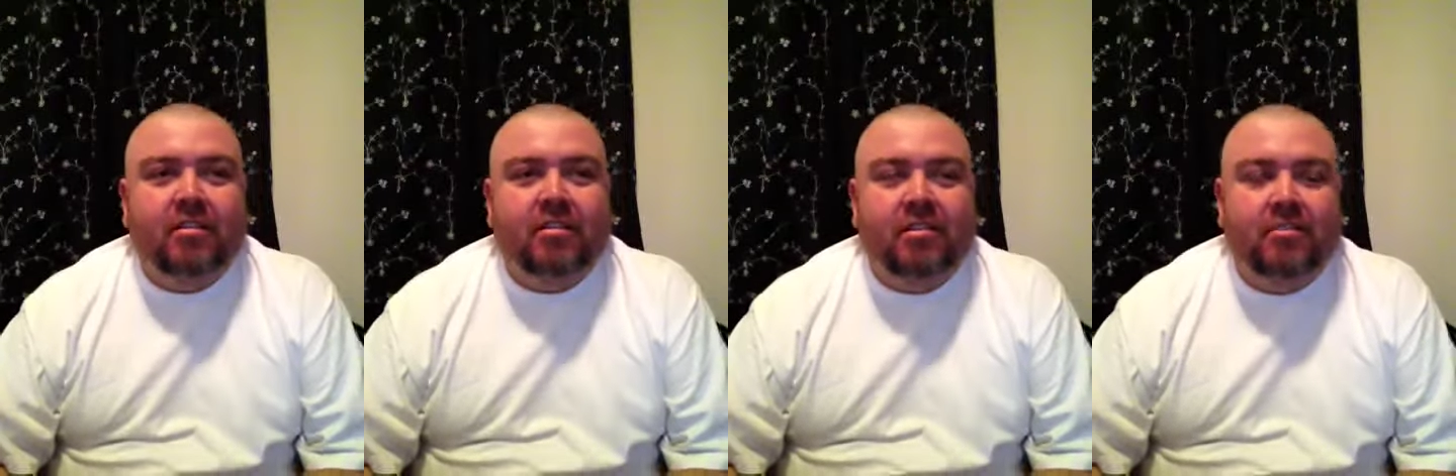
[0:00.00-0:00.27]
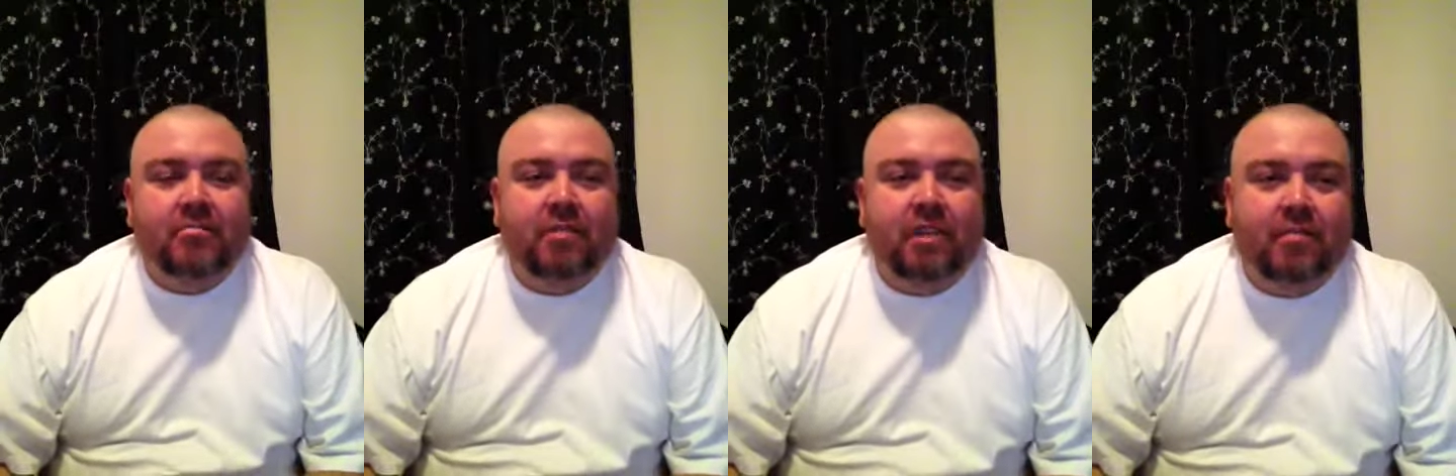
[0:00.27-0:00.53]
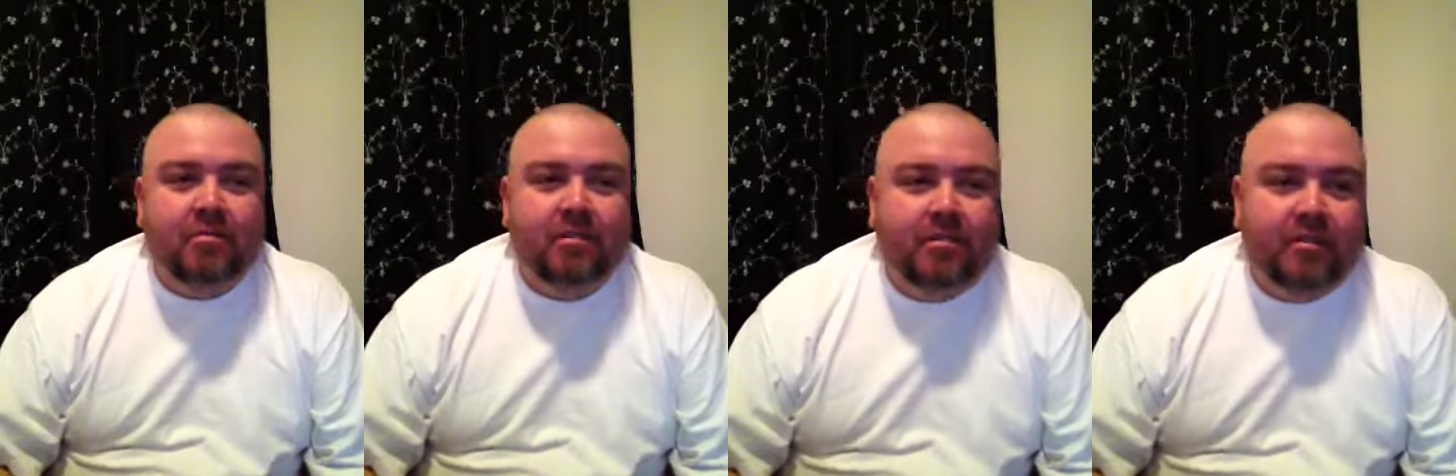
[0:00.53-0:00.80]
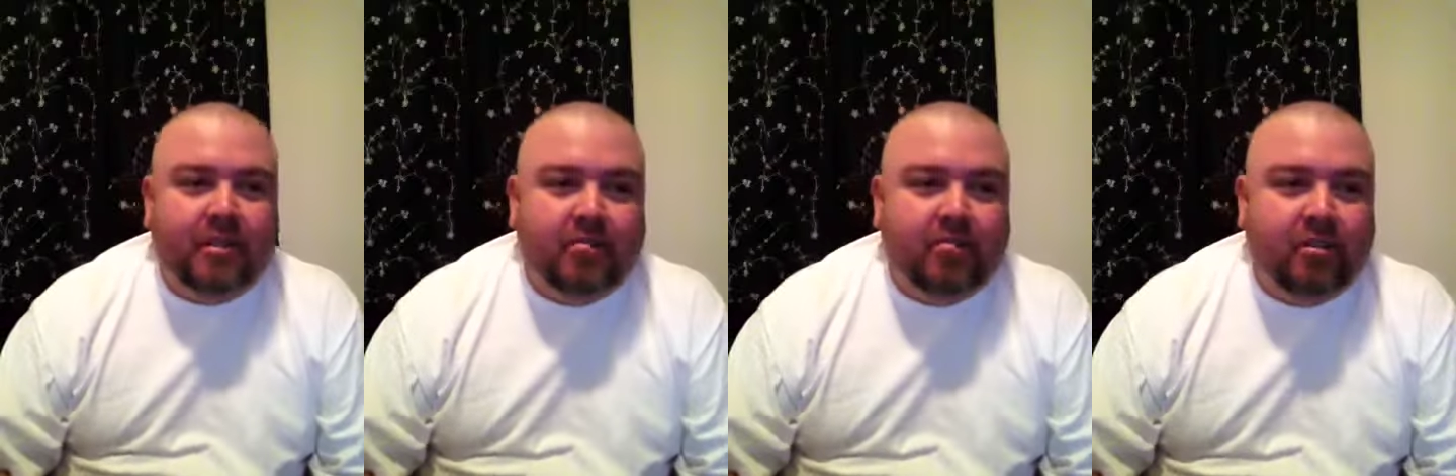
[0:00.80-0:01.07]
you'd be able to
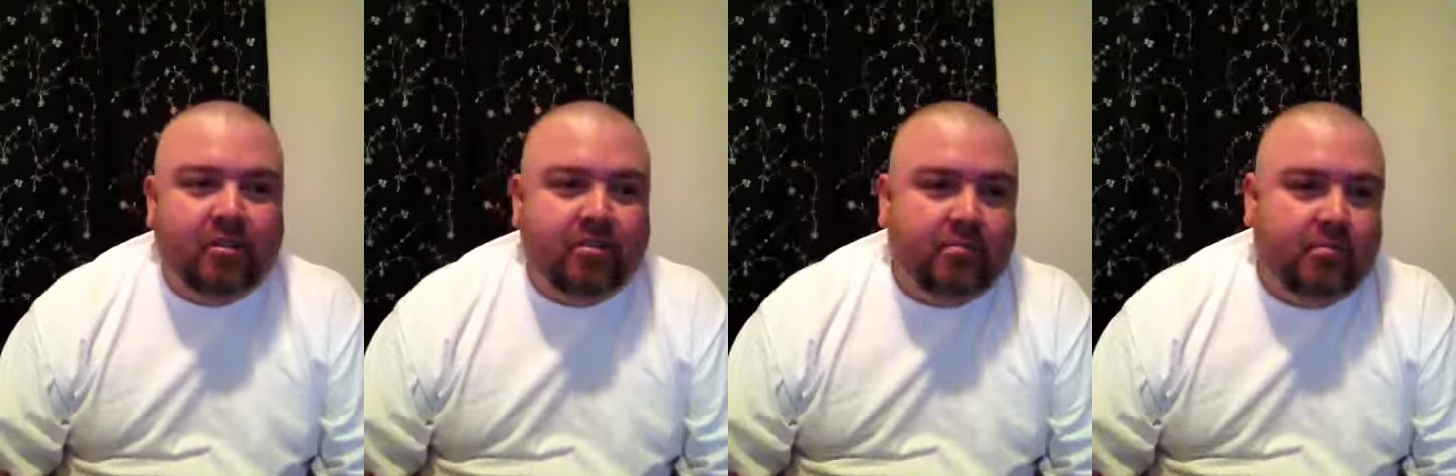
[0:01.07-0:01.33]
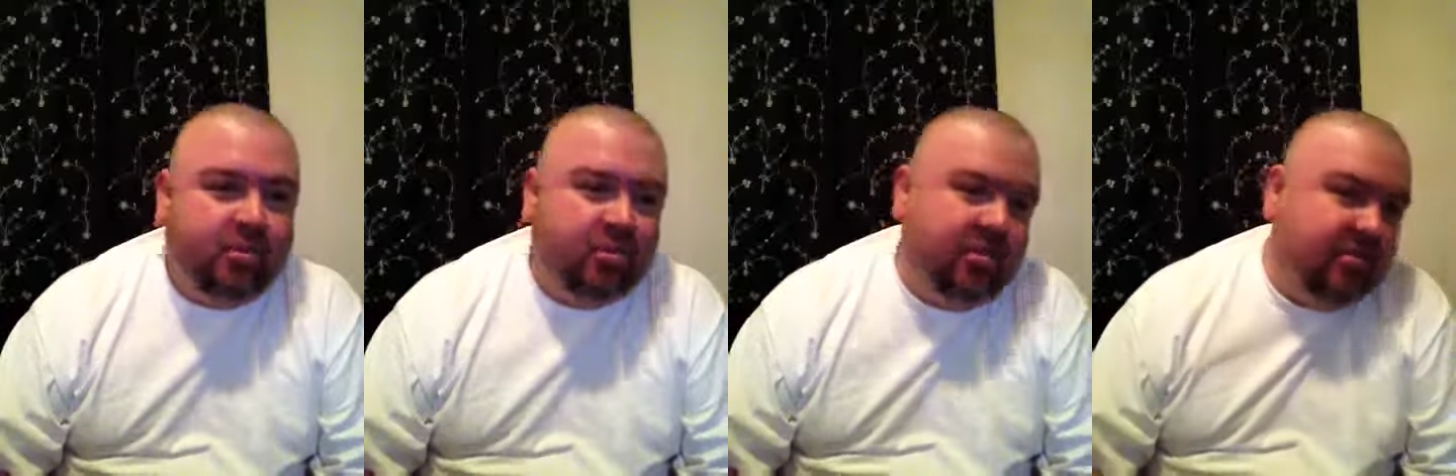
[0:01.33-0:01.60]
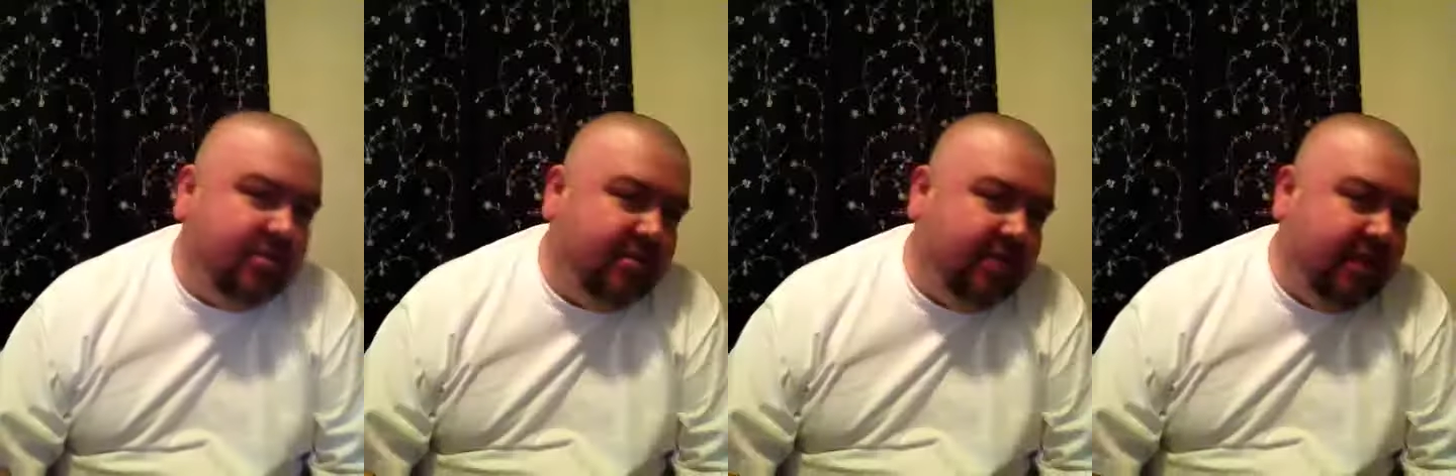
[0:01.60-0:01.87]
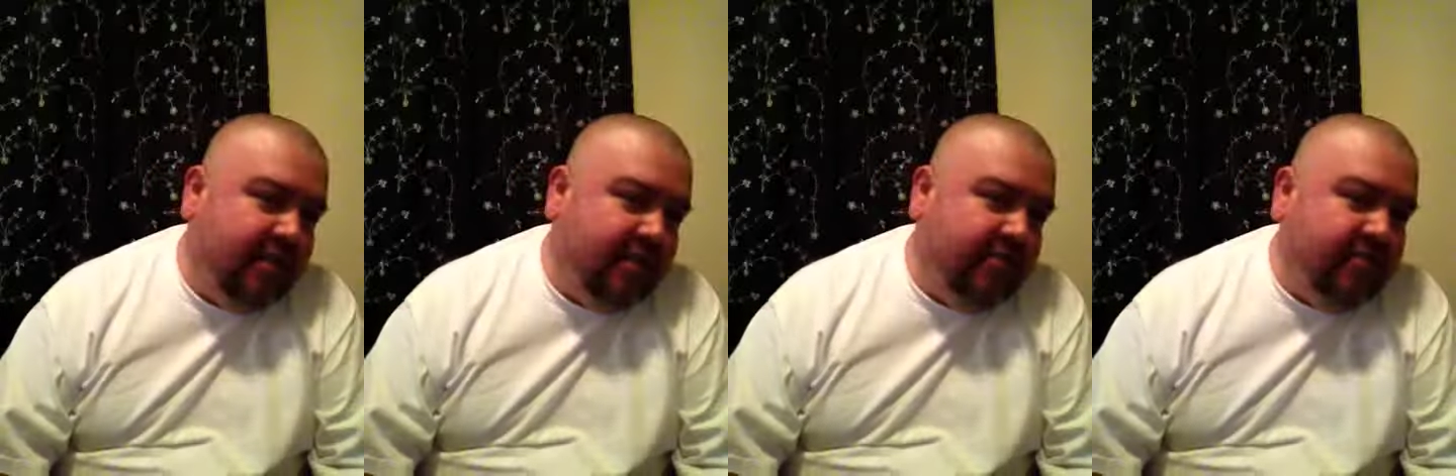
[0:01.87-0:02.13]
see I'm watching Michigan
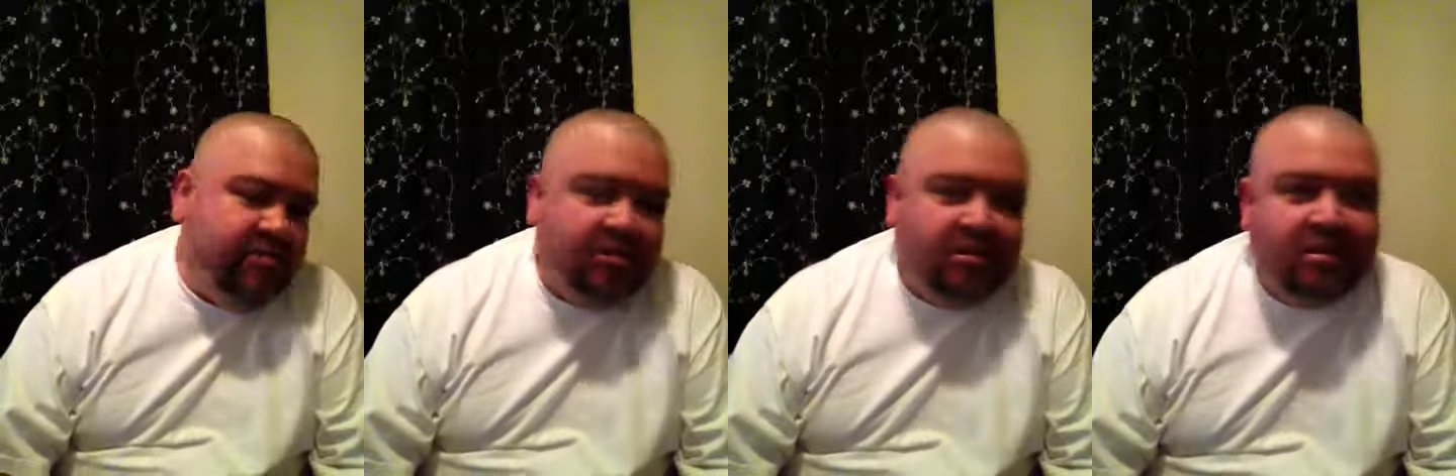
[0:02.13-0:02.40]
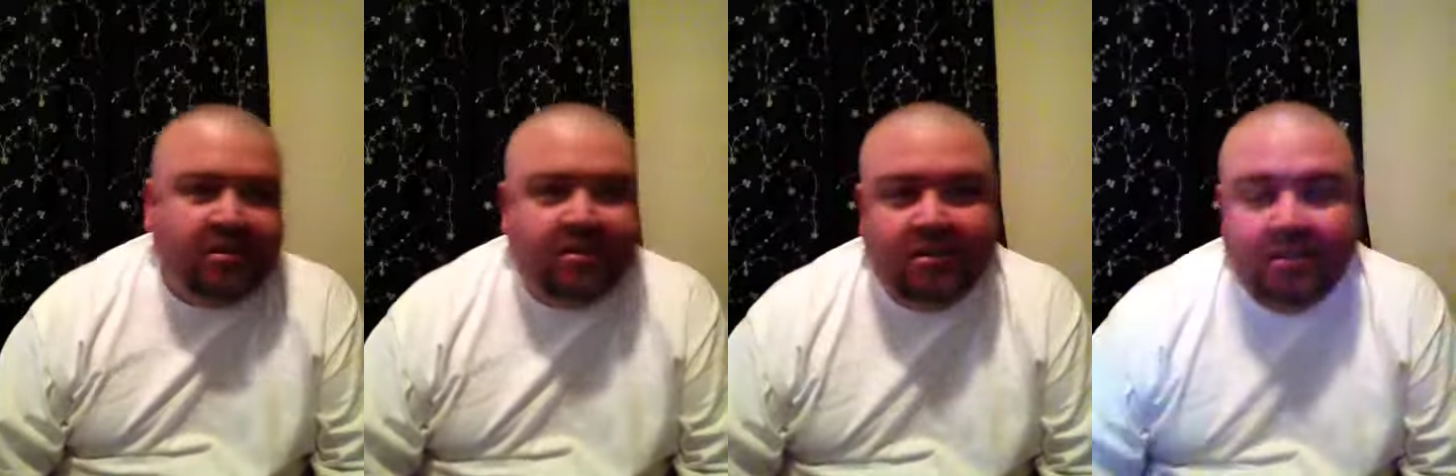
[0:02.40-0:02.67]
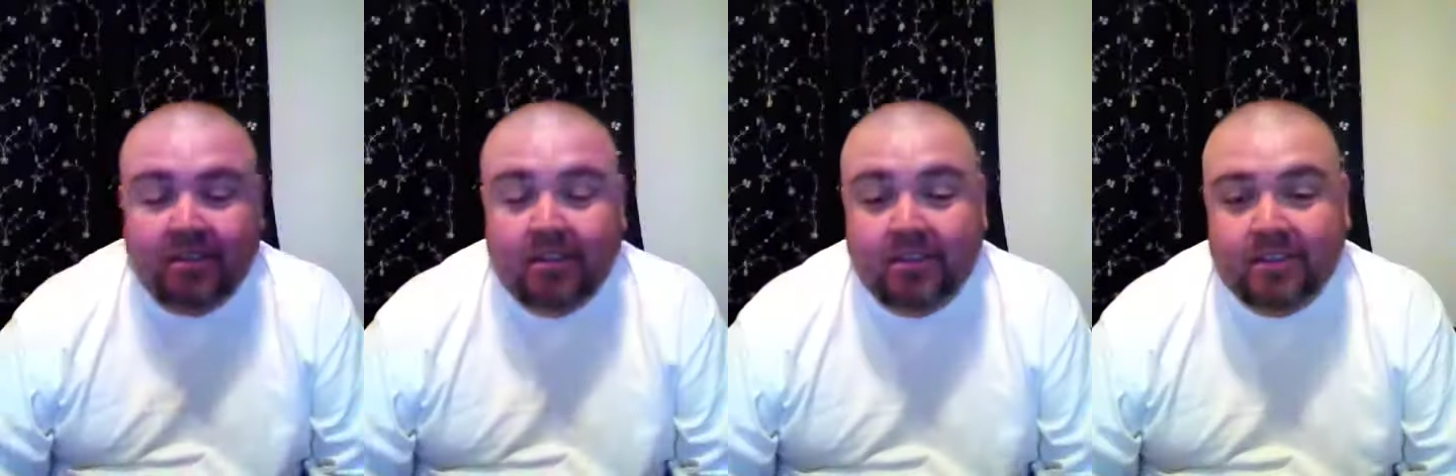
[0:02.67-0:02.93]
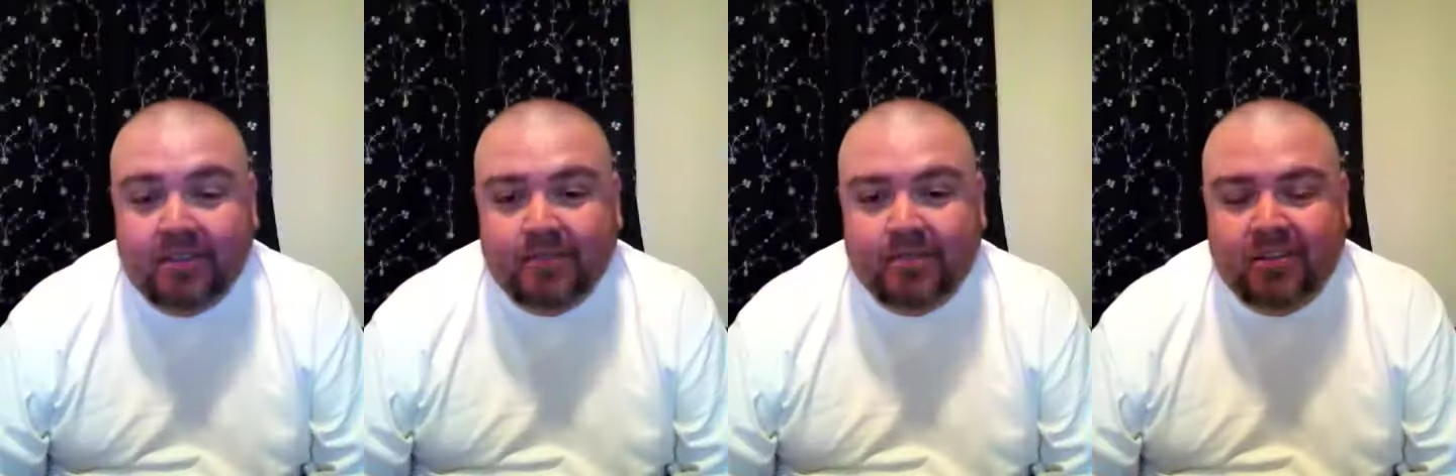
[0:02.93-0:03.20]
State and Virginia.
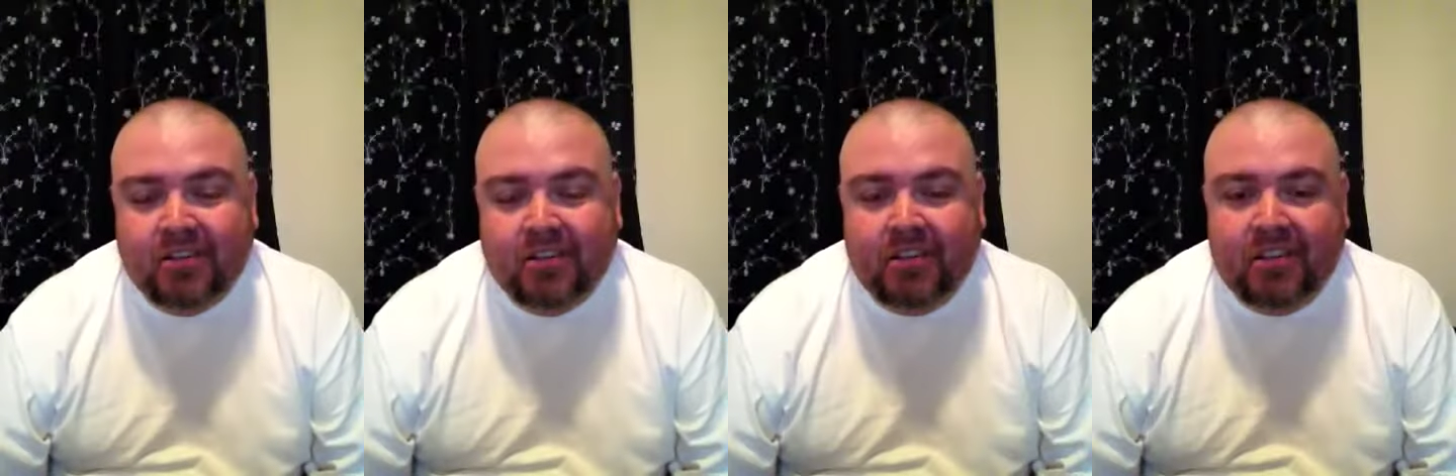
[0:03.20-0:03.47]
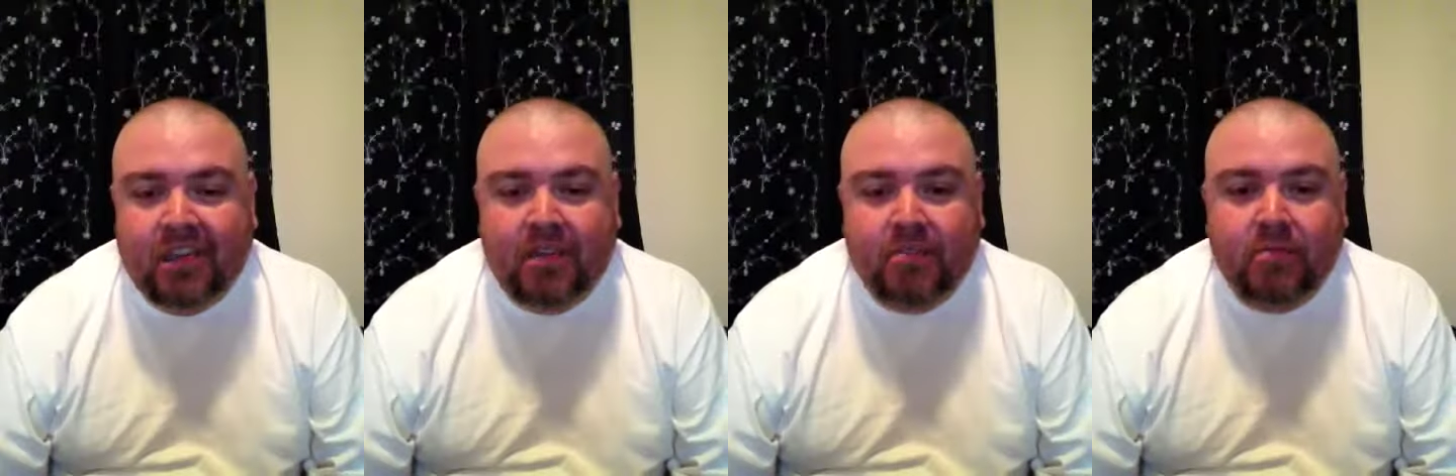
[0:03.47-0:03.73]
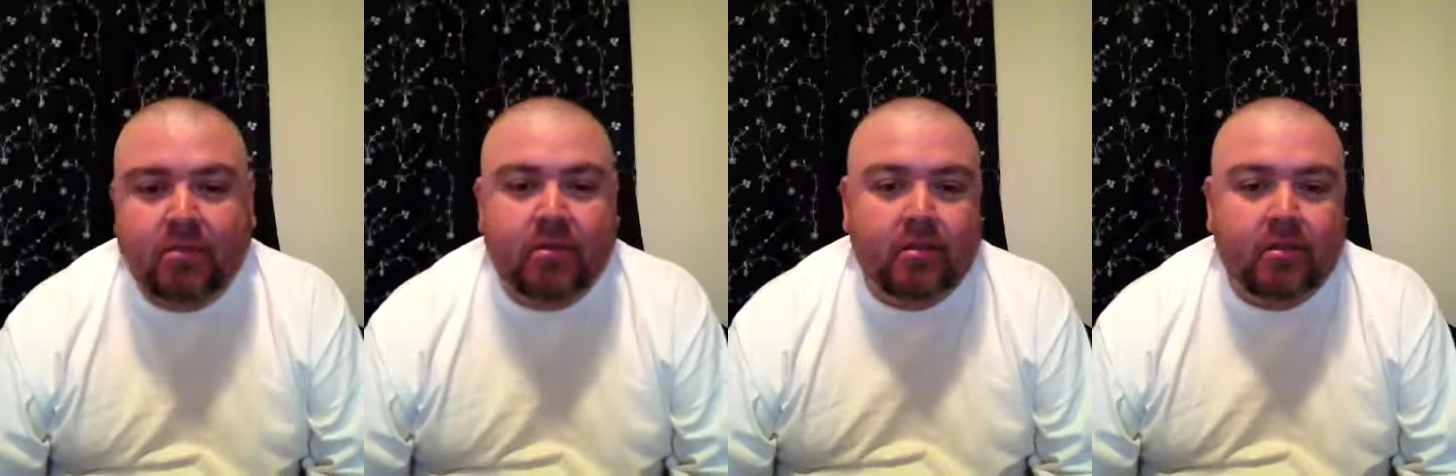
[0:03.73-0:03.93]
It's a pretty good game.